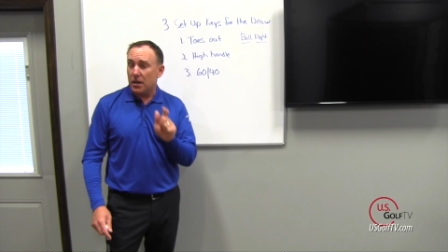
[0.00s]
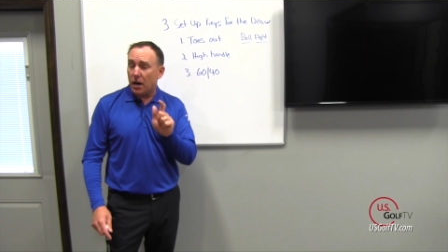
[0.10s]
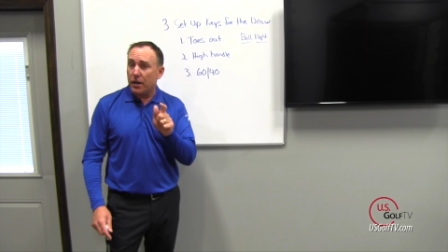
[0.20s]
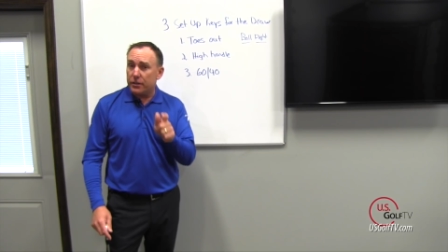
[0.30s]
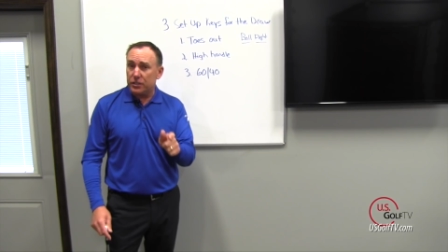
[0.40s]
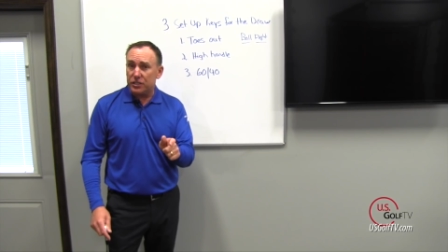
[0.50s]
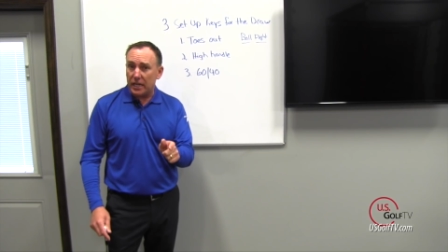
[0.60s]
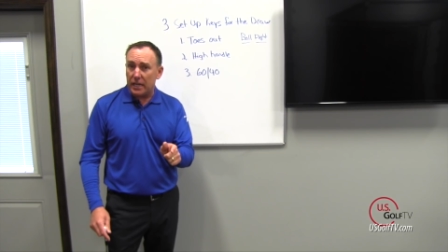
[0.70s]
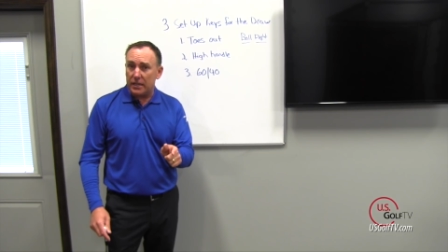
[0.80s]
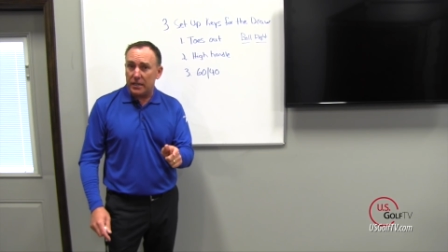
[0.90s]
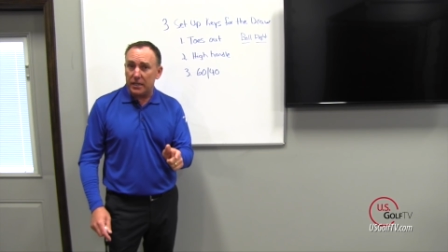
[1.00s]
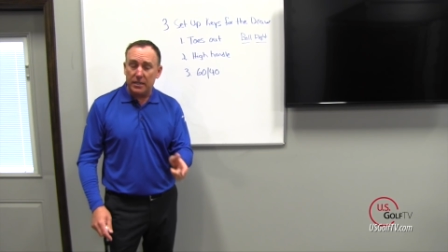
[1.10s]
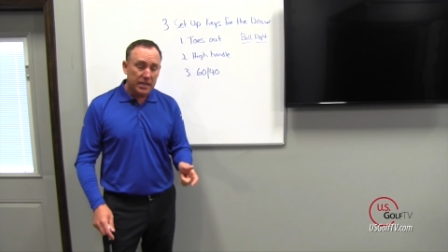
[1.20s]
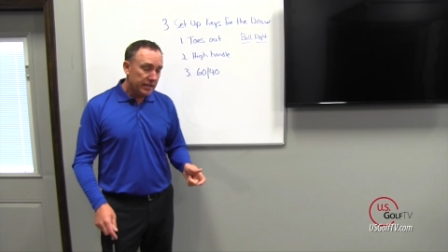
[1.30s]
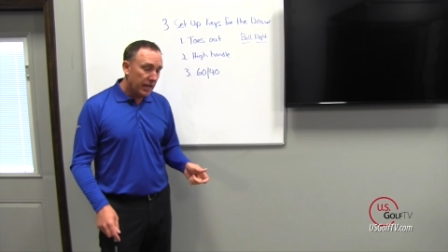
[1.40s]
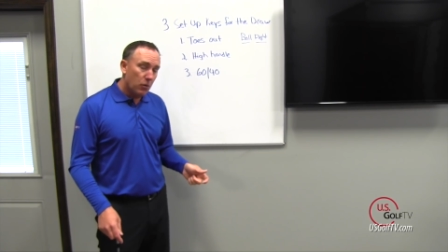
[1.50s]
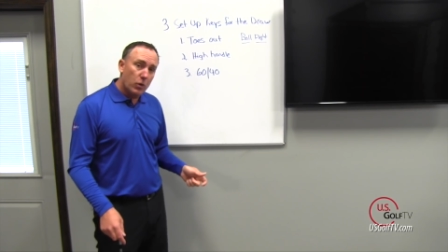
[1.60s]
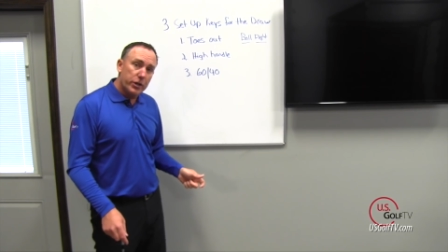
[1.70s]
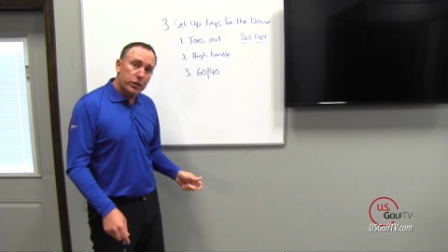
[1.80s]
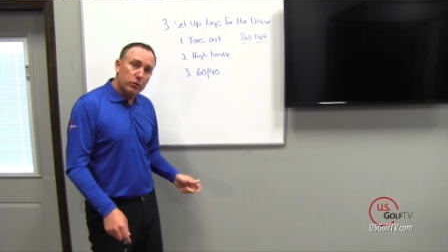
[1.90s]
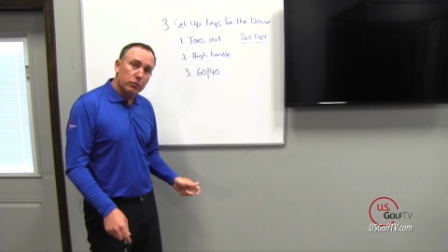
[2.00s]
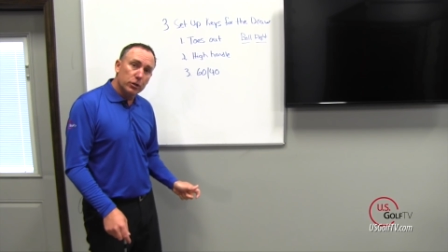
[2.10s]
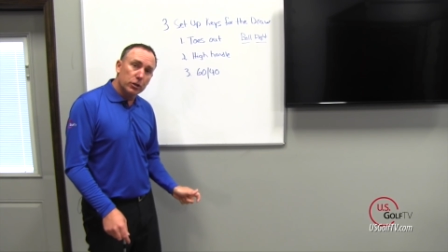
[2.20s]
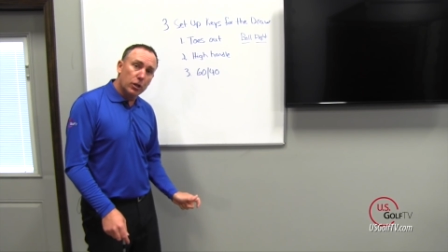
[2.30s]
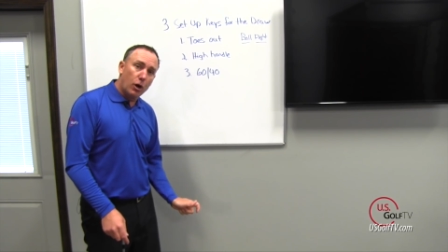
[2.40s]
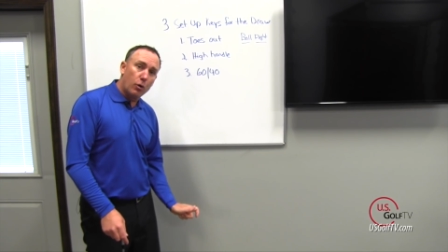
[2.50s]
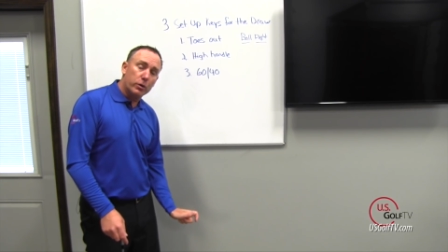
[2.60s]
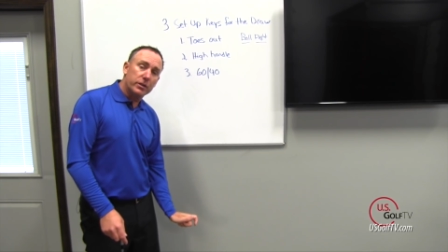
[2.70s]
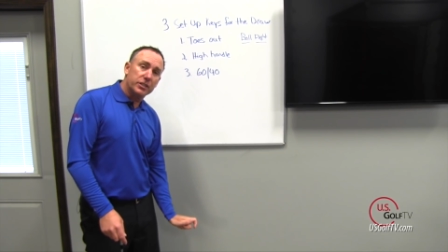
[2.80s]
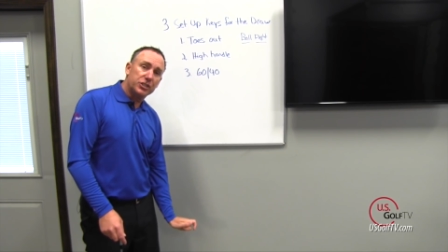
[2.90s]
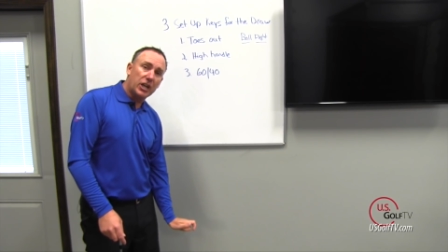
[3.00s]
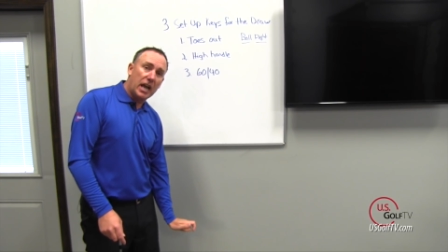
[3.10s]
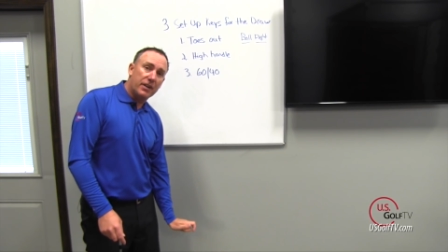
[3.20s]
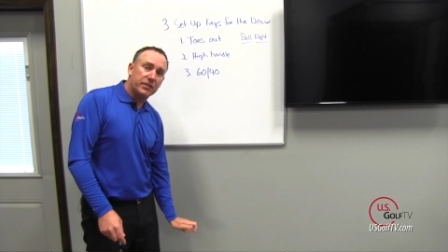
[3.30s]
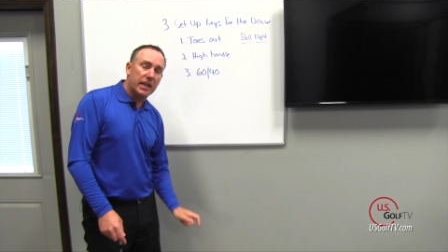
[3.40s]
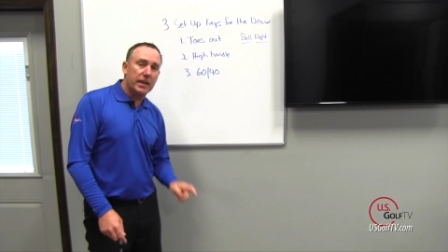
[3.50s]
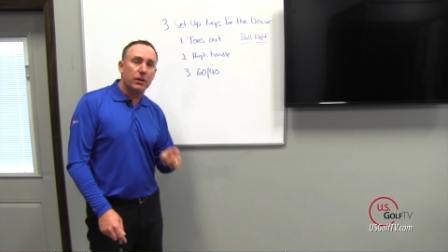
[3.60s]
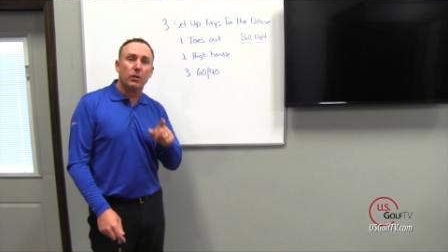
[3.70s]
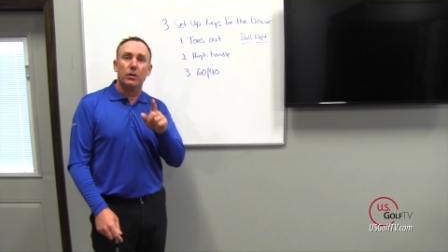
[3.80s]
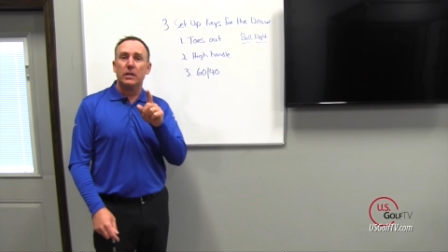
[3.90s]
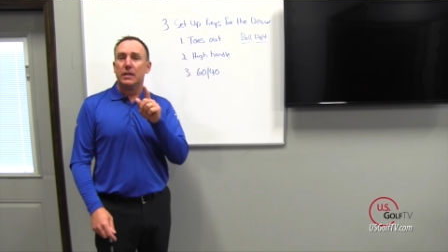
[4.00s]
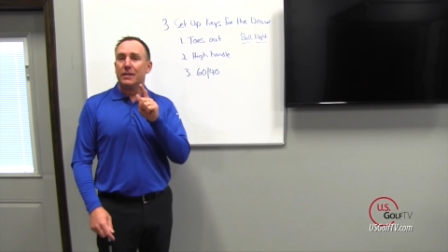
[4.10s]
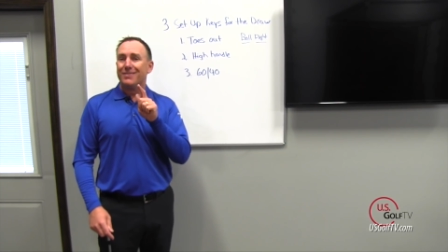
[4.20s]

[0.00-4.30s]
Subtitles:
Understanding that when you lower the shaft angle,